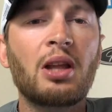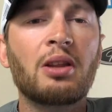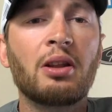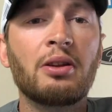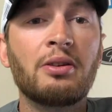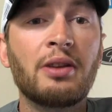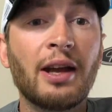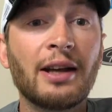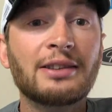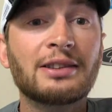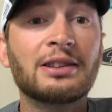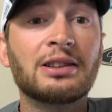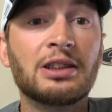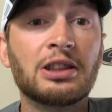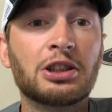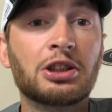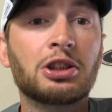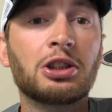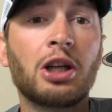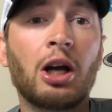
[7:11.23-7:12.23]
The next
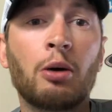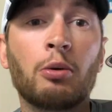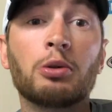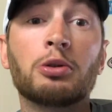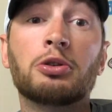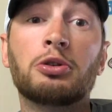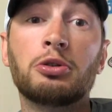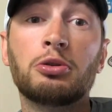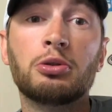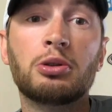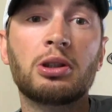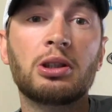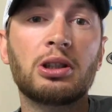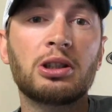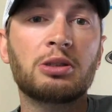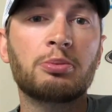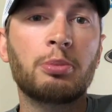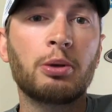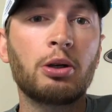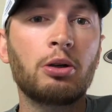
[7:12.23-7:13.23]
addition I will do to
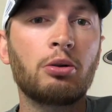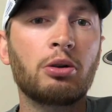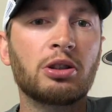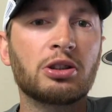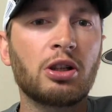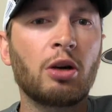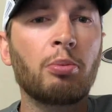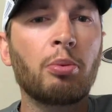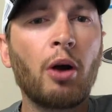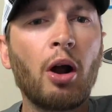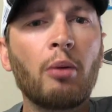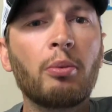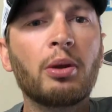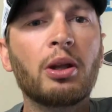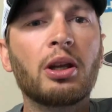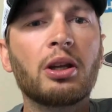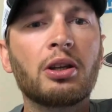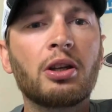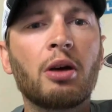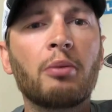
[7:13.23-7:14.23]
this boat is I'll
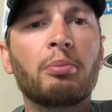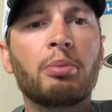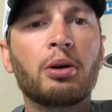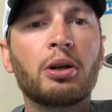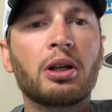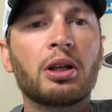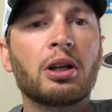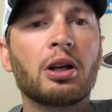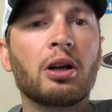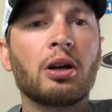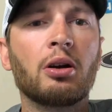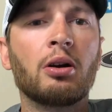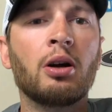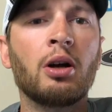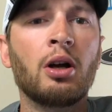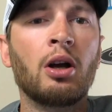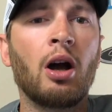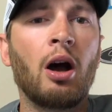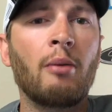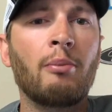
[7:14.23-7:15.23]
probably end up putting a
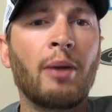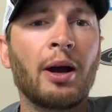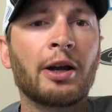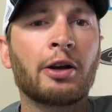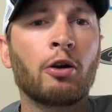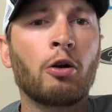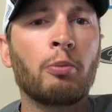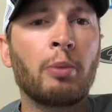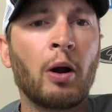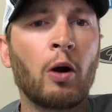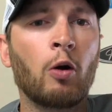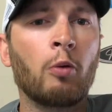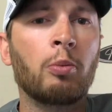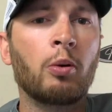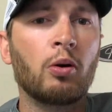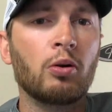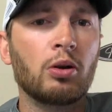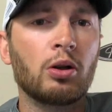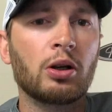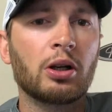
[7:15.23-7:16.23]
micro power
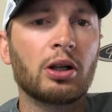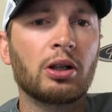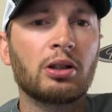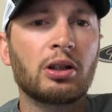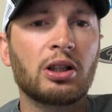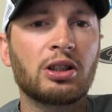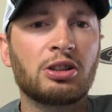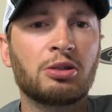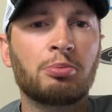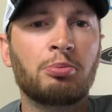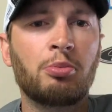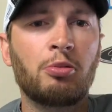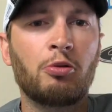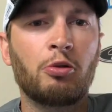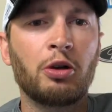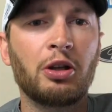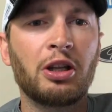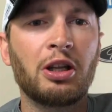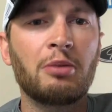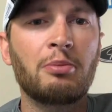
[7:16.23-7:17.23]
pole on it. That's
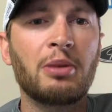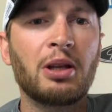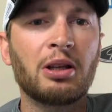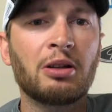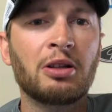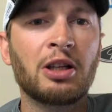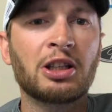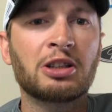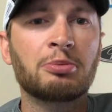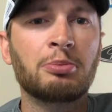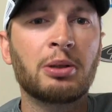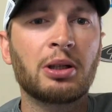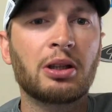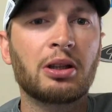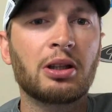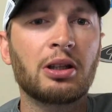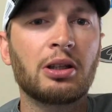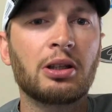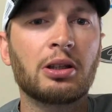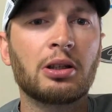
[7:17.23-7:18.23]
really the next big
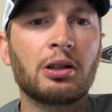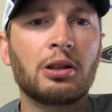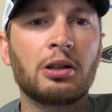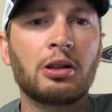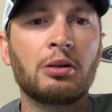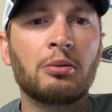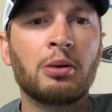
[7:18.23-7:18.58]
thing.